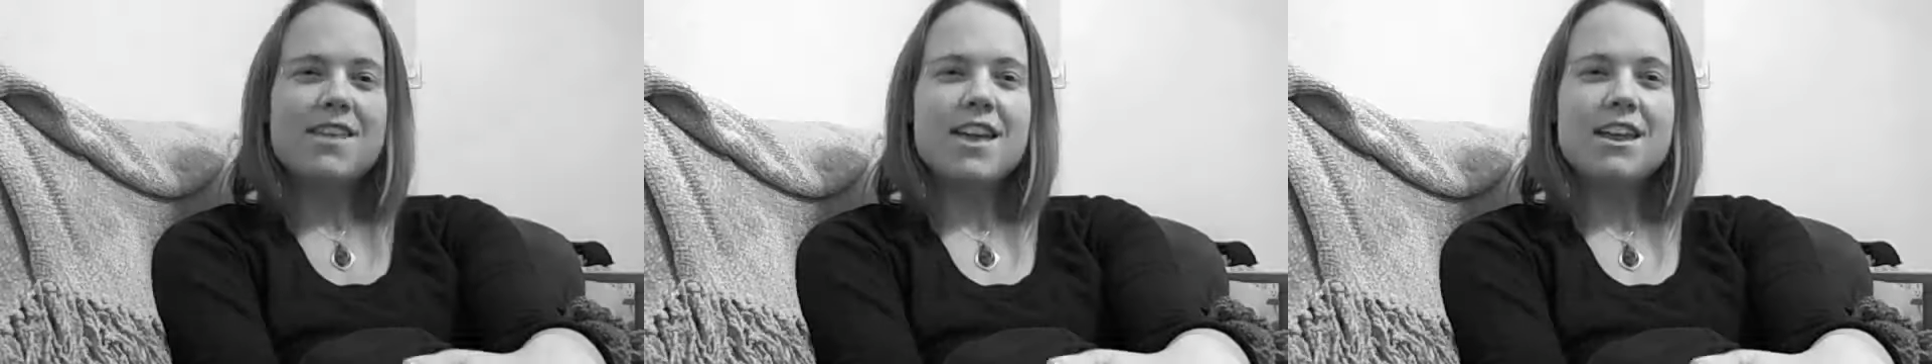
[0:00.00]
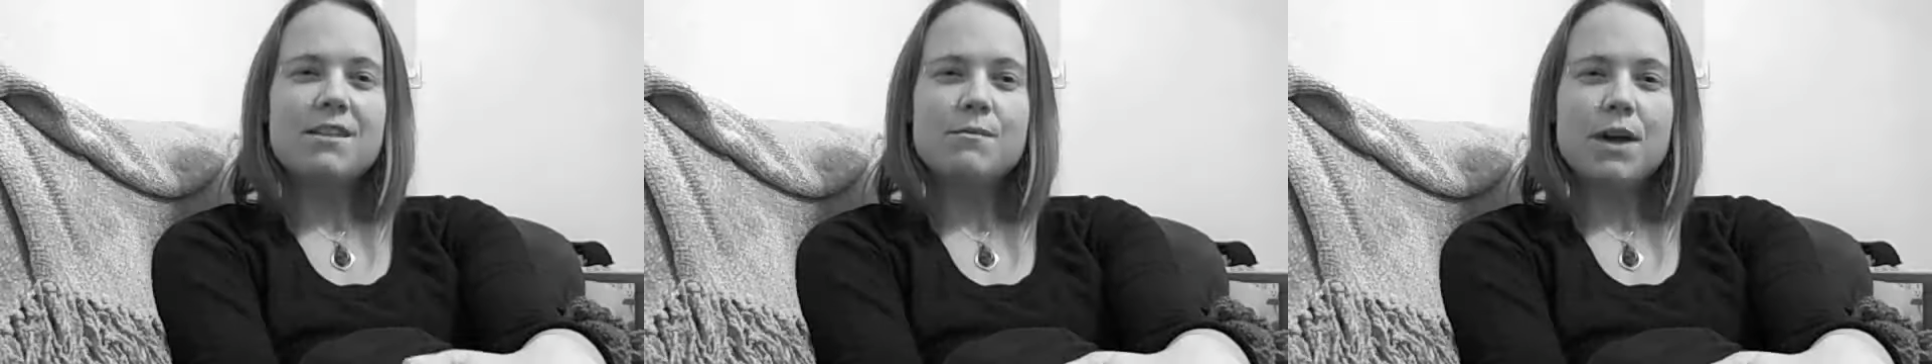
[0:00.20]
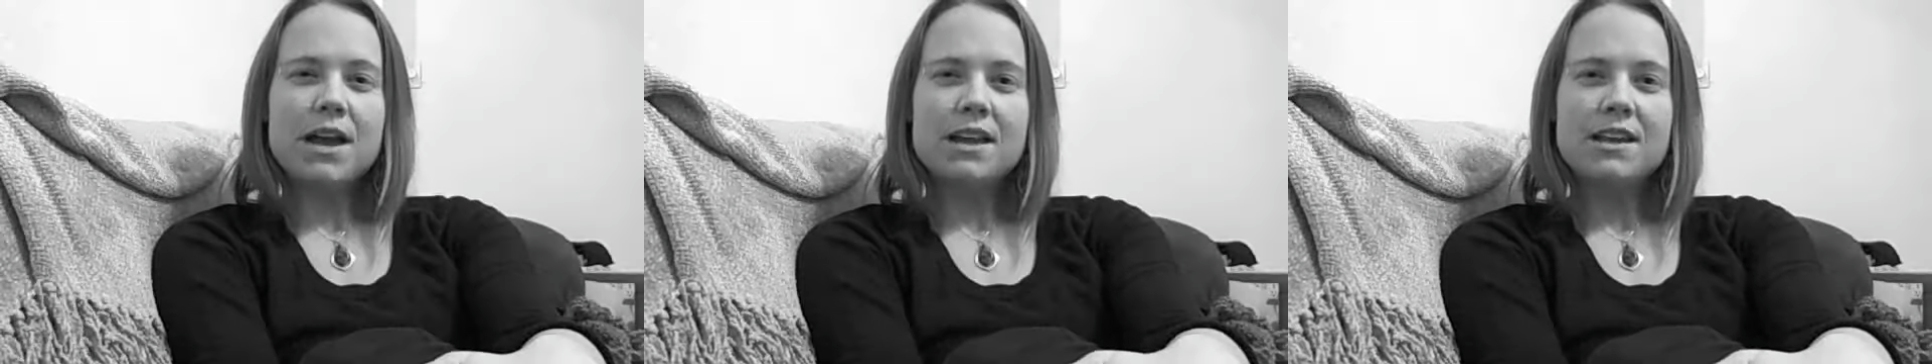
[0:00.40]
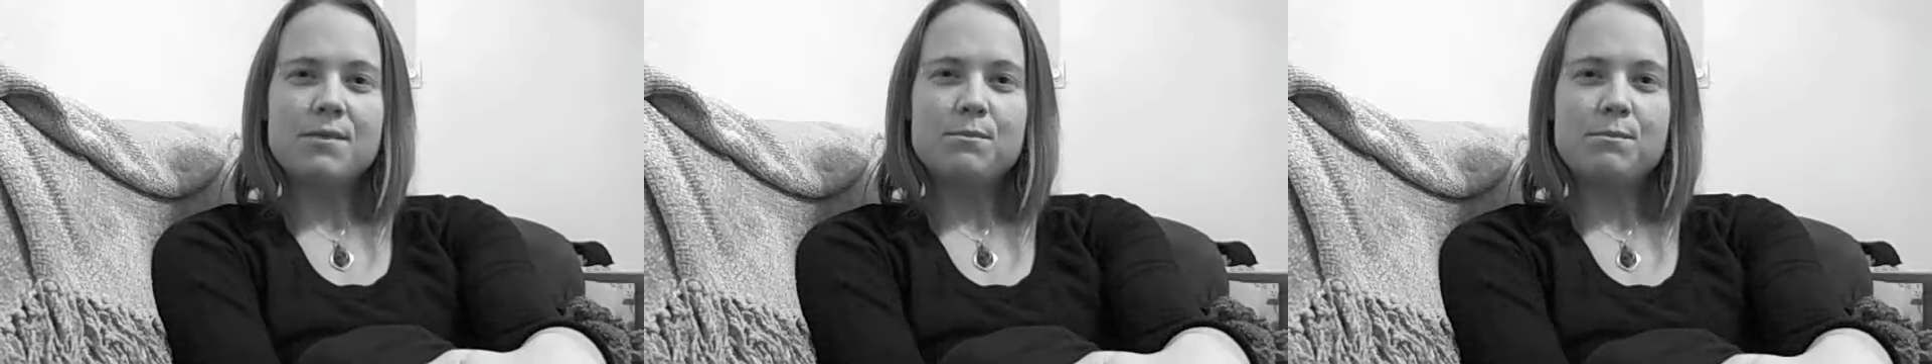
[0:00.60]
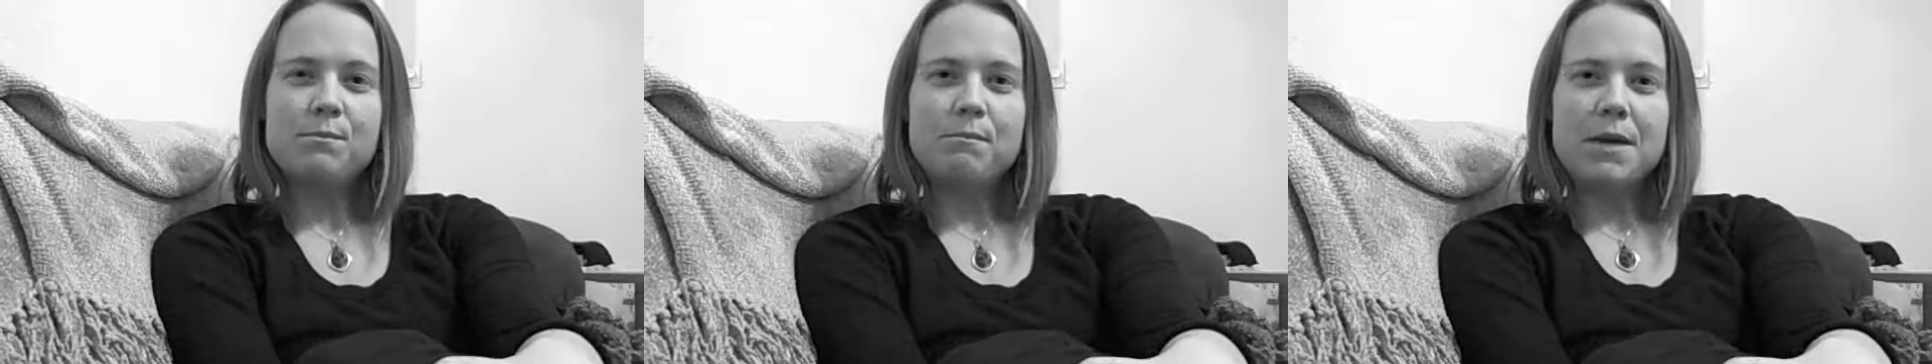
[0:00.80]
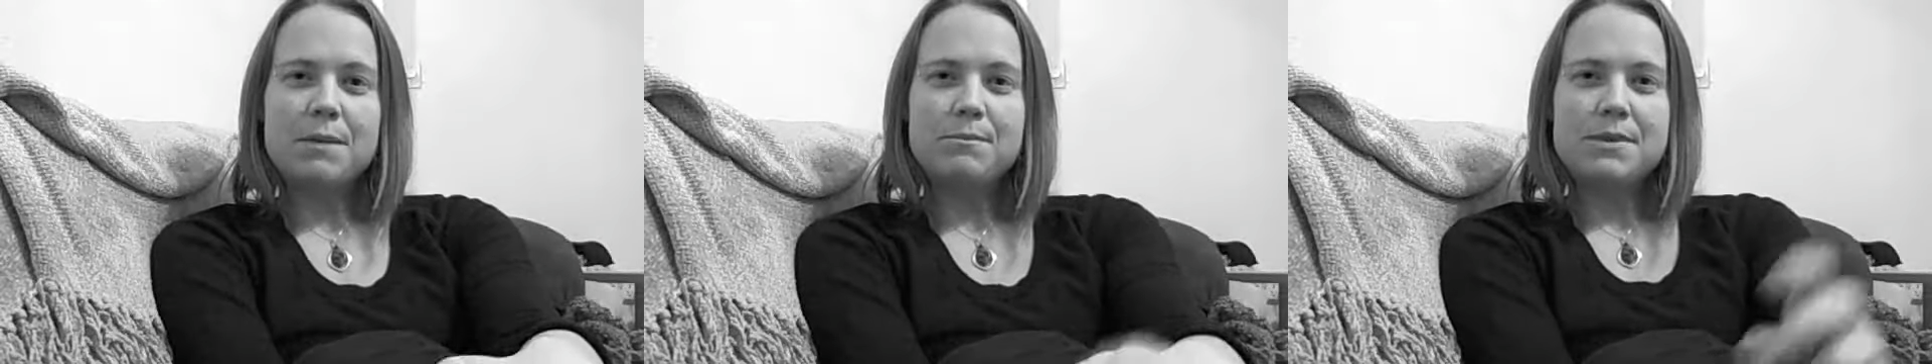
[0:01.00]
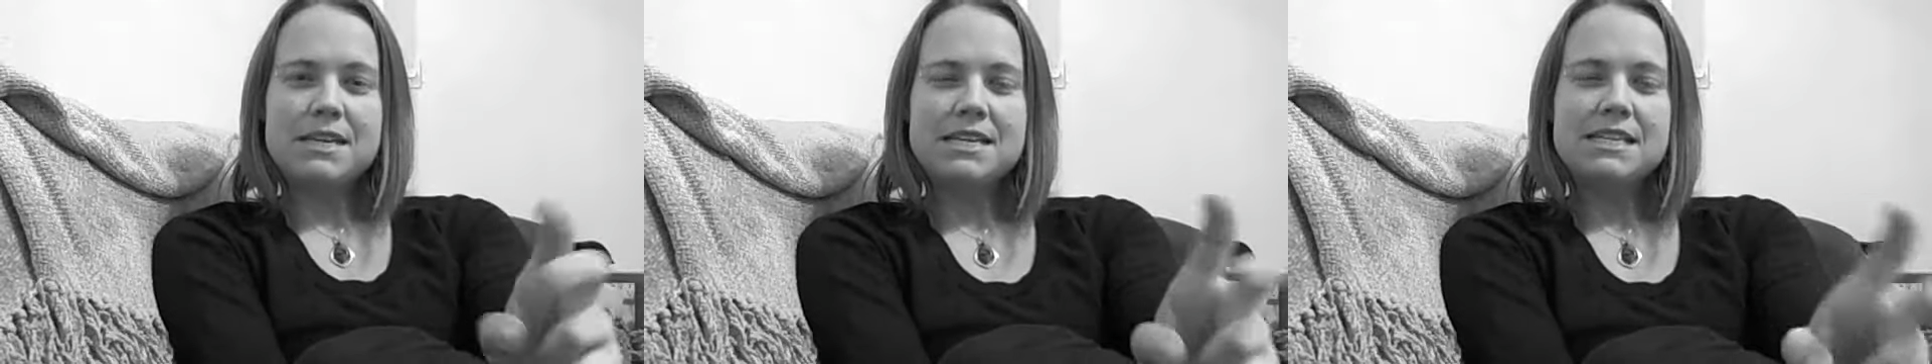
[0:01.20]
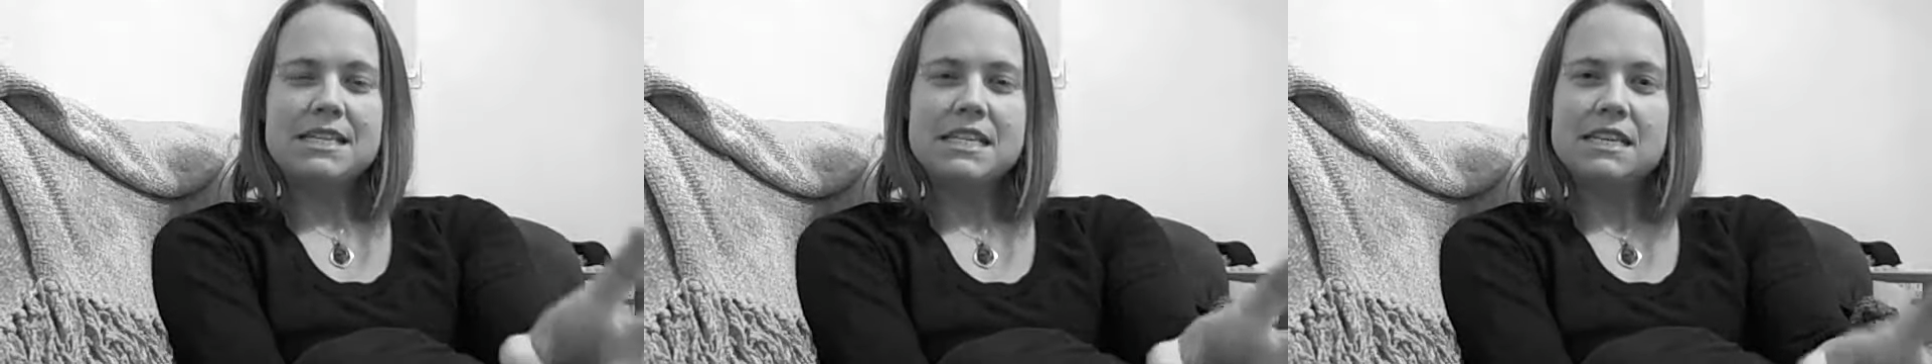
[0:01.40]
then my
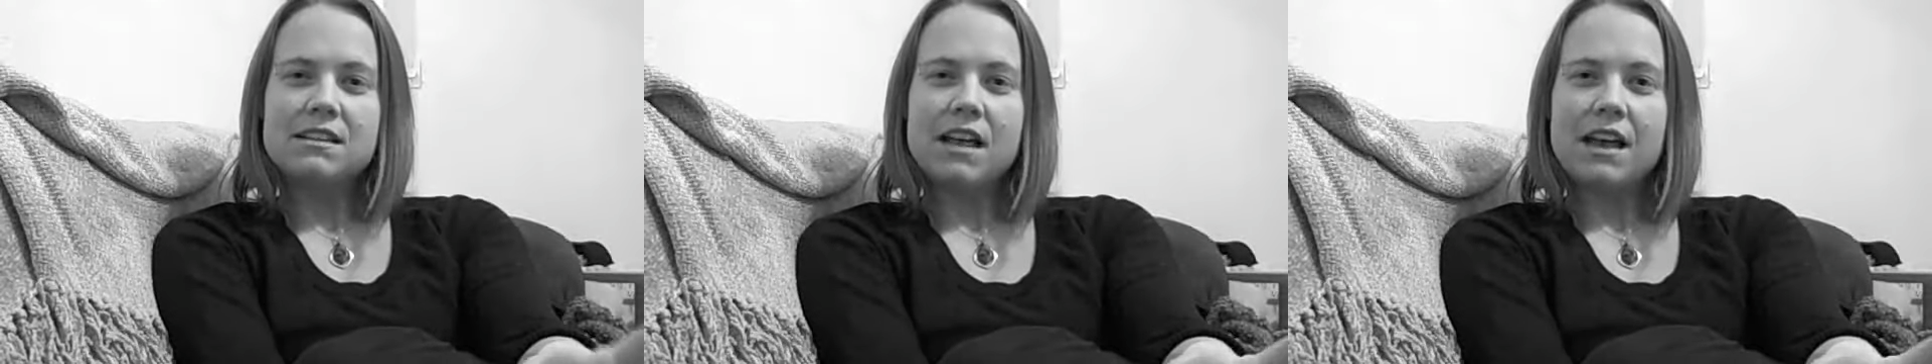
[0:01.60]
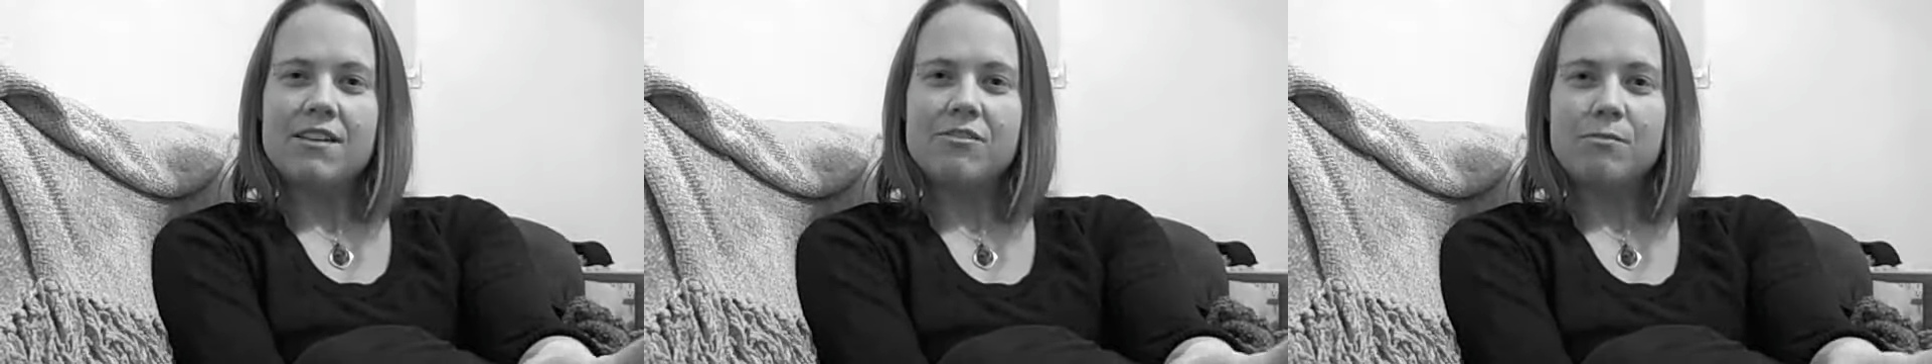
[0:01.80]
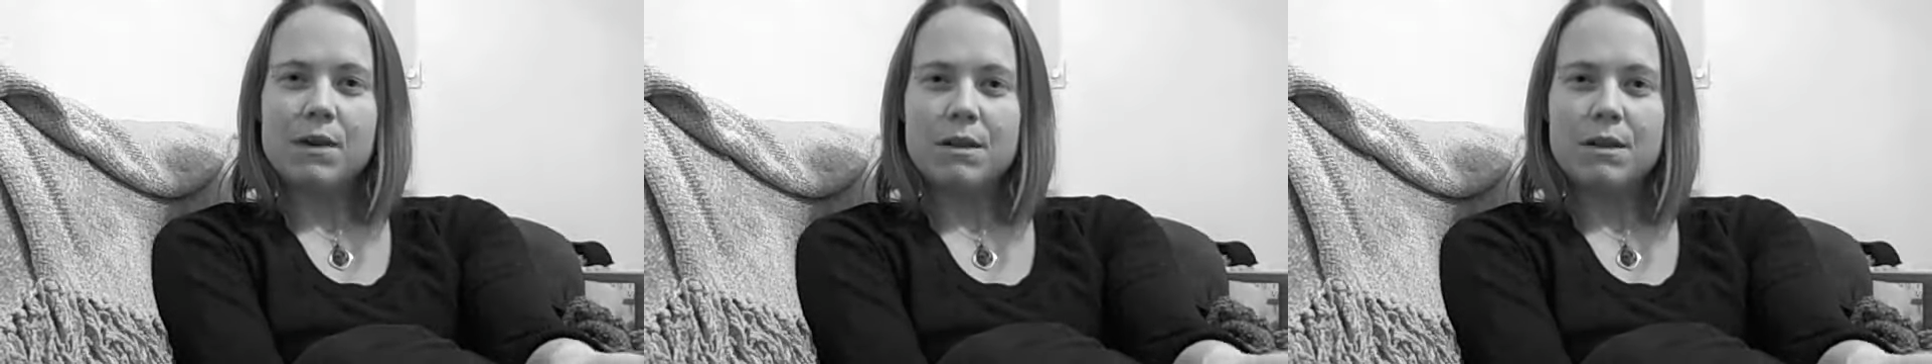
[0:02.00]
BC life,